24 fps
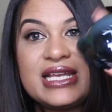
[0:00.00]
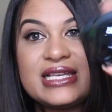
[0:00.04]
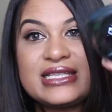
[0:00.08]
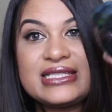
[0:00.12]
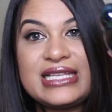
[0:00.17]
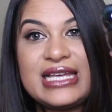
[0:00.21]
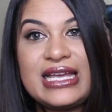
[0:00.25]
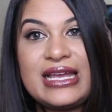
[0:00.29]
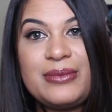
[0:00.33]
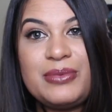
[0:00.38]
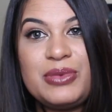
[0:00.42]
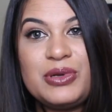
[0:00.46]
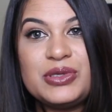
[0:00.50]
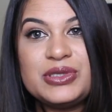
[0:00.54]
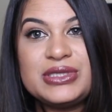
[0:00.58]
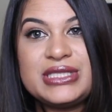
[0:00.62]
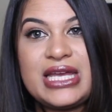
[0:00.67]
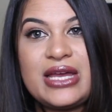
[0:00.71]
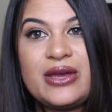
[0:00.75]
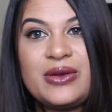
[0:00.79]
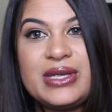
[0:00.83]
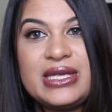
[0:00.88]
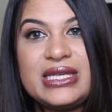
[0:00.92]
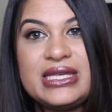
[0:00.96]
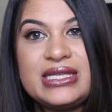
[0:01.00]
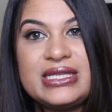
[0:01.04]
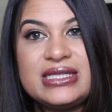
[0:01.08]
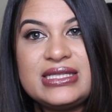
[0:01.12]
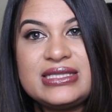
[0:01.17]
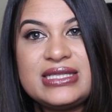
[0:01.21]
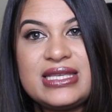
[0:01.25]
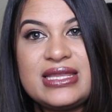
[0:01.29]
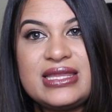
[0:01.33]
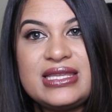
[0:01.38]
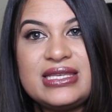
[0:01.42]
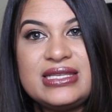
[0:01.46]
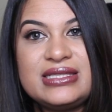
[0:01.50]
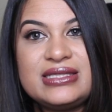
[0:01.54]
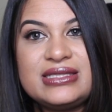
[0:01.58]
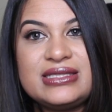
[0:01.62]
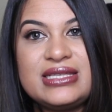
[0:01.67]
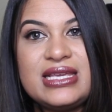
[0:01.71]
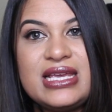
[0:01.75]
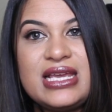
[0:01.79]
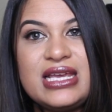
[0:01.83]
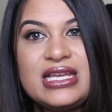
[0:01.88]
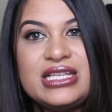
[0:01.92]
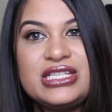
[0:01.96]
Next thing I pulled out is
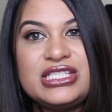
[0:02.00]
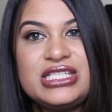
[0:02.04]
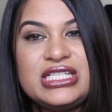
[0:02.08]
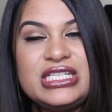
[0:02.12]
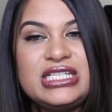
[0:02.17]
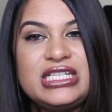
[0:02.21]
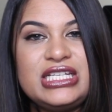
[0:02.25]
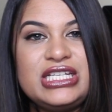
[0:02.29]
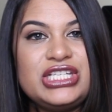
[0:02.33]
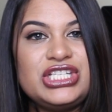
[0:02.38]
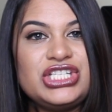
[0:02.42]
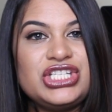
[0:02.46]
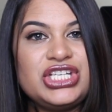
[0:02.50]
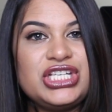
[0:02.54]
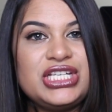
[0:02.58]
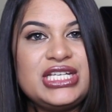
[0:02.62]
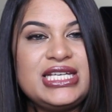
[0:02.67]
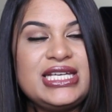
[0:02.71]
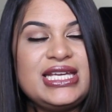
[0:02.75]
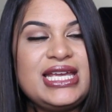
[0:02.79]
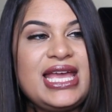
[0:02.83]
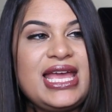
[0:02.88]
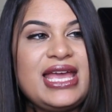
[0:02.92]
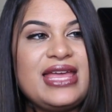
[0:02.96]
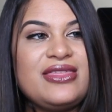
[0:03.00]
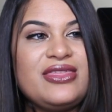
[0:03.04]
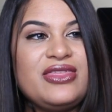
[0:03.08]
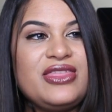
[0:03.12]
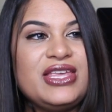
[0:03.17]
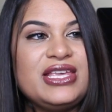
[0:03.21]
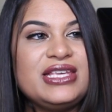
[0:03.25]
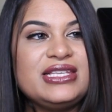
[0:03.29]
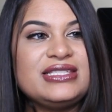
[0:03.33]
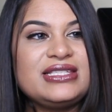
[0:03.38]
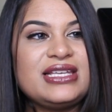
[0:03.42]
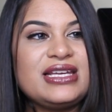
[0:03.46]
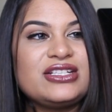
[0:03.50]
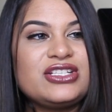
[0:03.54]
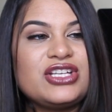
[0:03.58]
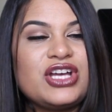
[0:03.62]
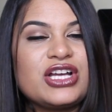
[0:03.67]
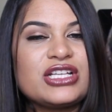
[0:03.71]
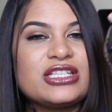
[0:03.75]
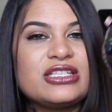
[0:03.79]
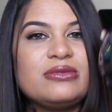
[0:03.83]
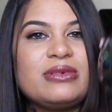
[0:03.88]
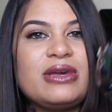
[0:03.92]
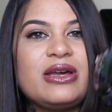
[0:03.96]
this Teenie Genie, and this I
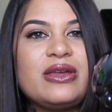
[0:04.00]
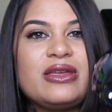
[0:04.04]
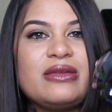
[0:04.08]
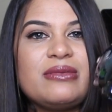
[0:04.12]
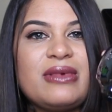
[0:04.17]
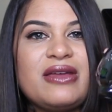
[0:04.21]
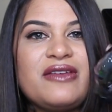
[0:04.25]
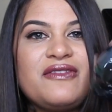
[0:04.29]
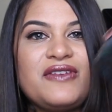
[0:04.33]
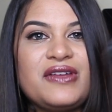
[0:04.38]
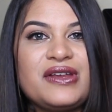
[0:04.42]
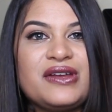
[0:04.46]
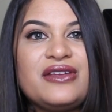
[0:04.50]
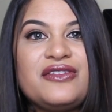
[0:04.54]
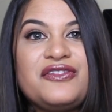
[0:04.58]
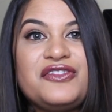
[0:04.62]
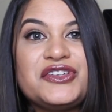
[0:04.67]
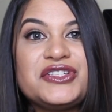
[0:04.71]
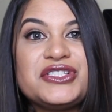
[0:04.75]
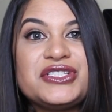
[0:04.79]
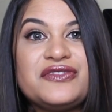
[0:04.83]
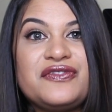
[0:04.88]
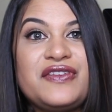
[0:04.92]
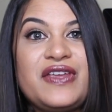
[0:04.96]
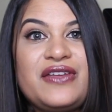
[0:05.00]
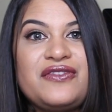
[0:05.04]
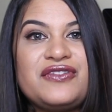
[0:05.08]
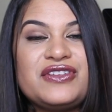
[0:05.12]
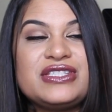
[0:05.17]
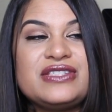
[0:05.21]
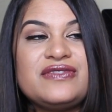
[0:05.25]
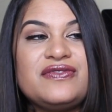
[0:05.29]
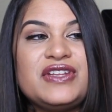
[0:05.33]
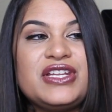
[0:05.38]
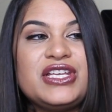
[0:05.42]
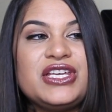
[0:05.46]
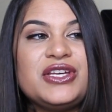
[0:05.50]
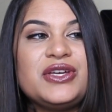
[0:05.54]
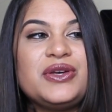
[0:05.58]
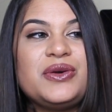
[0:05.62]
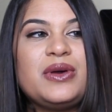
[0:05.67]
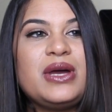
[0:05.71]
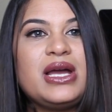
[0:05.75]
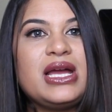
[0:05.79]
talked about in my very first favorites video.